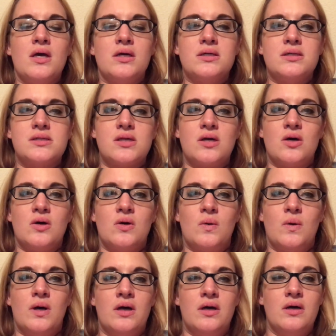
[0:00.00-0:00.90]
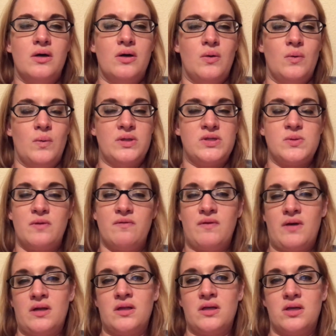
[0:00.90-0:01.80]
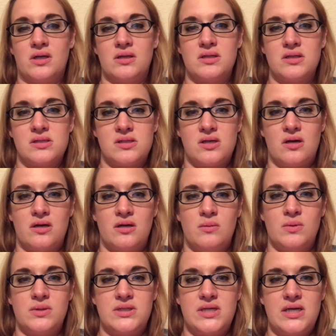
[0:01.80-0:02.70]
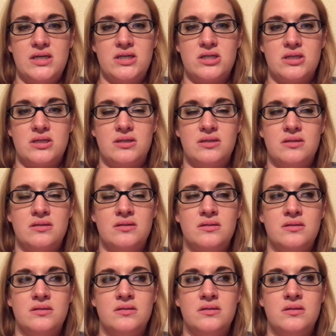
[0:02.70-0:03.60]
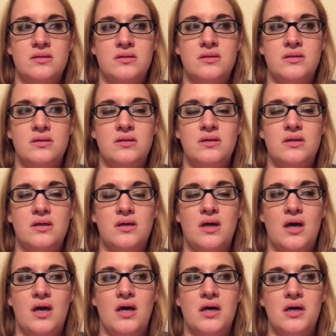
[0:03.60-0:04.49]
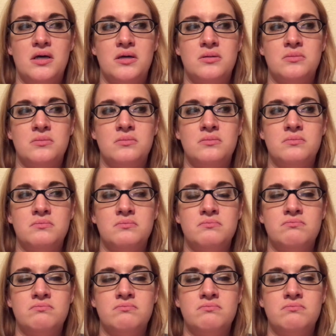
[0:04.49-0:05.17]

So once we finally got this documentation, it